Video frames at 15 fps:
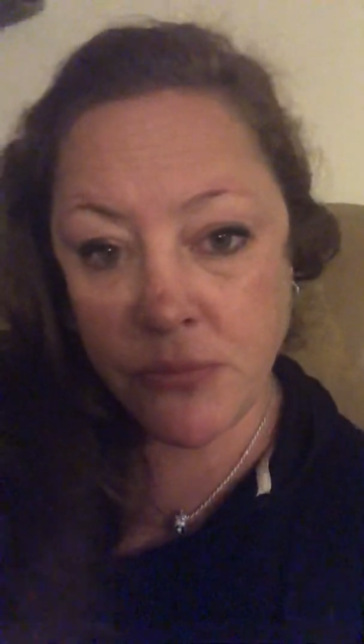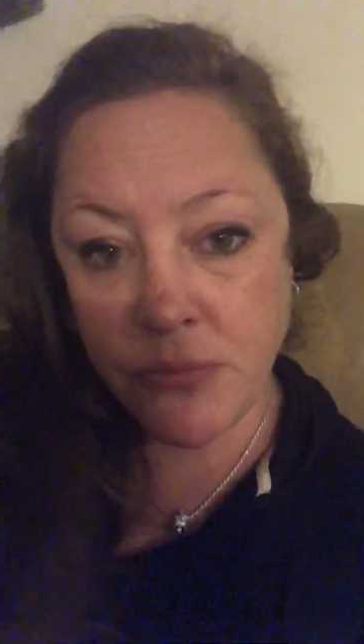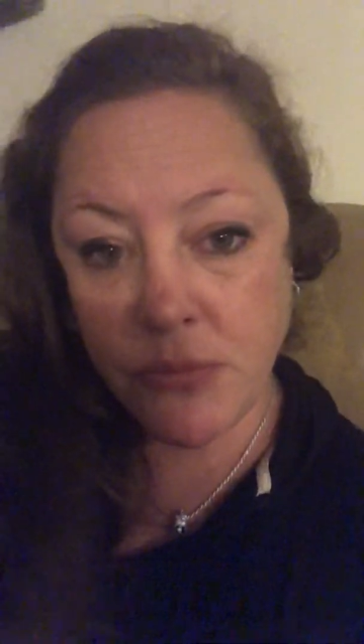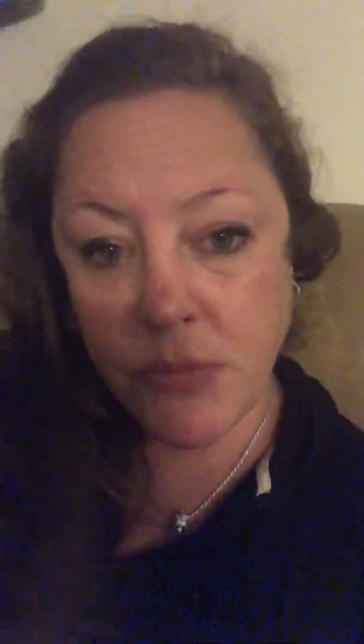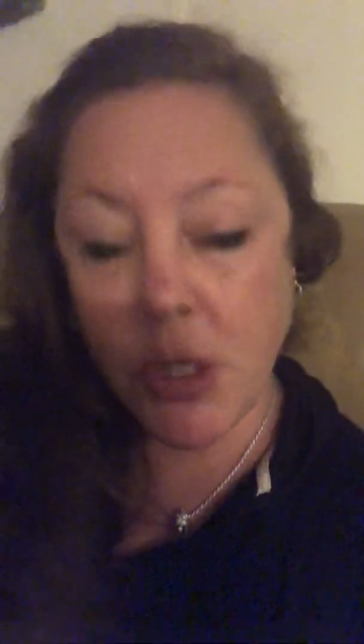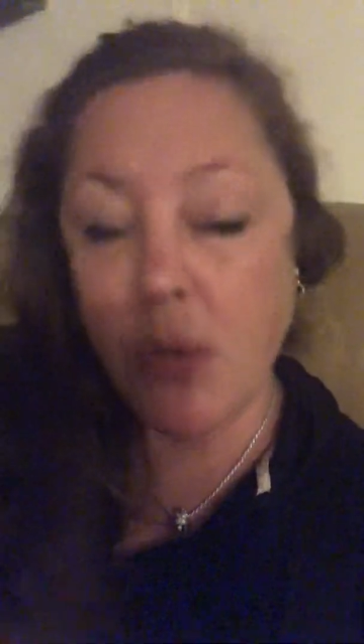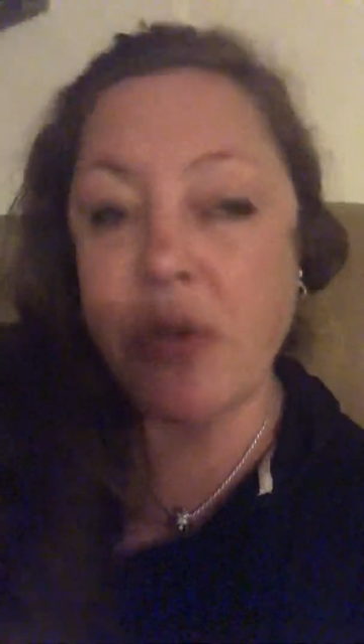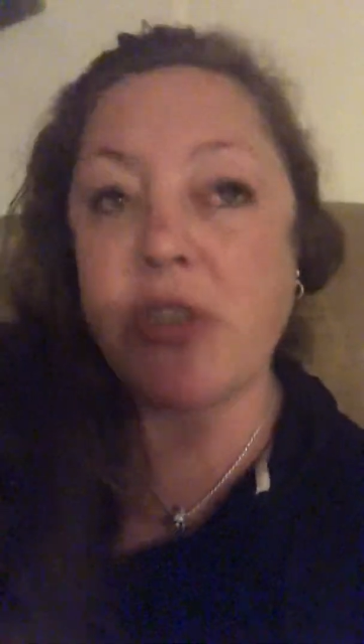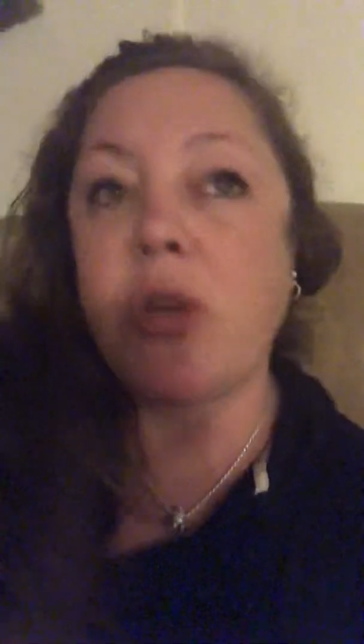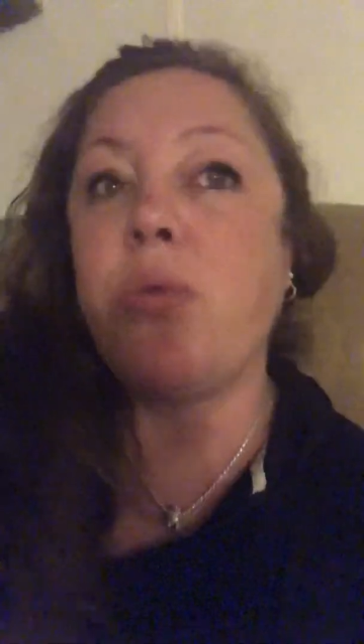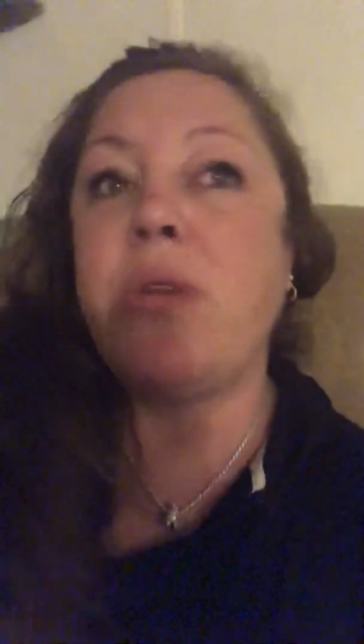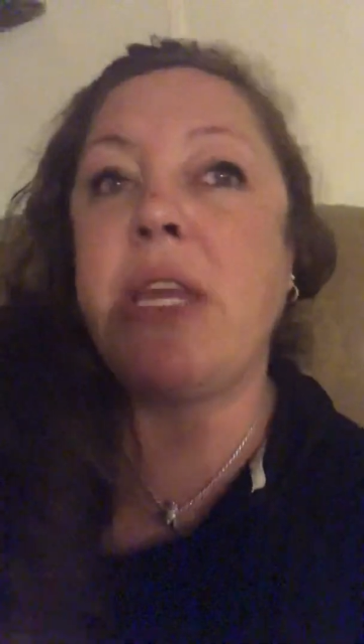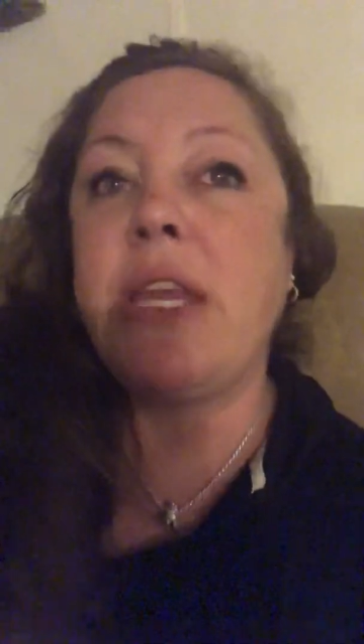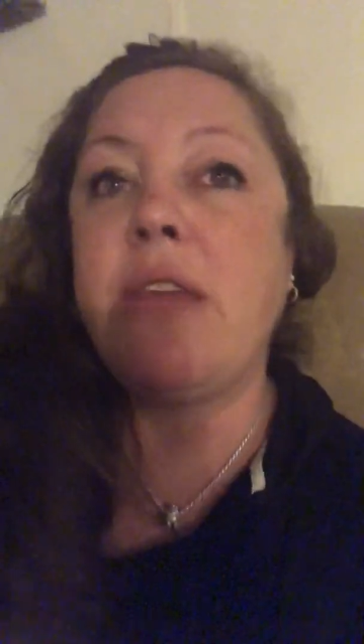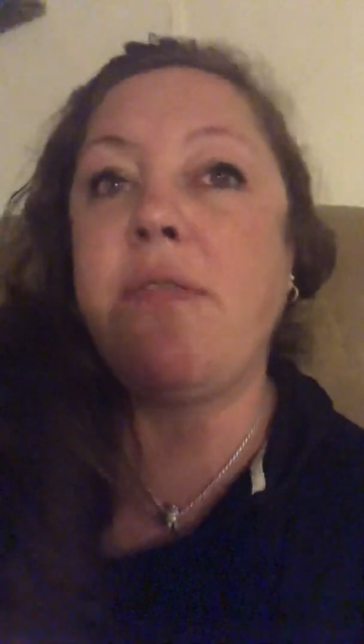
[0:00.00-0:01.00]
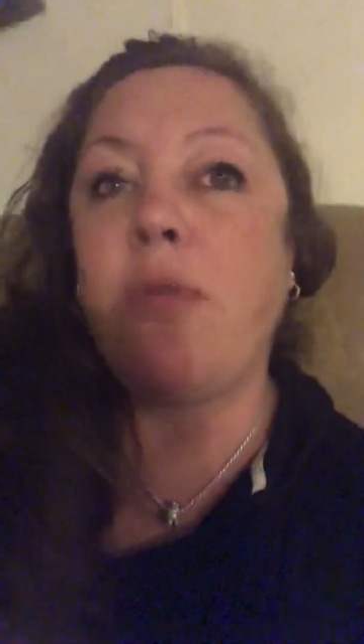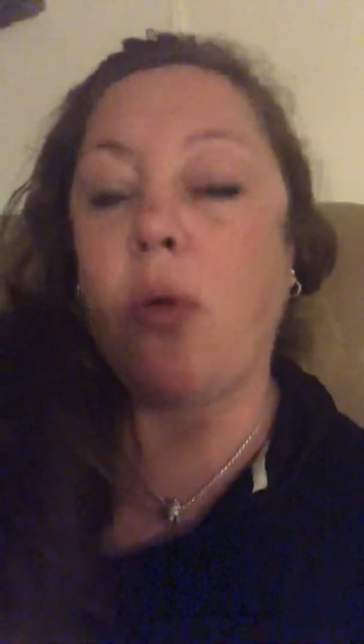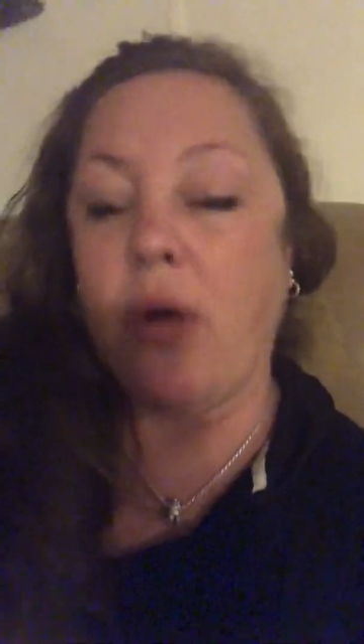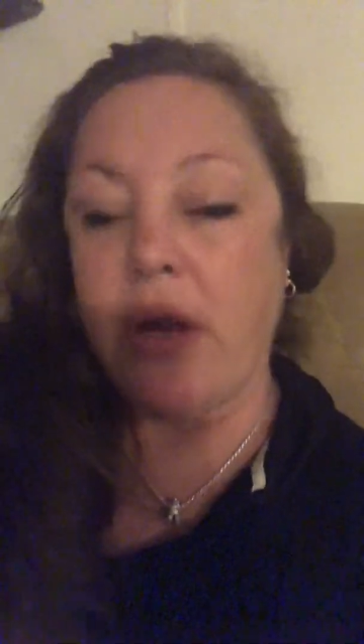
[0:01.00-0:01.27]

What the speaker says: There was no need for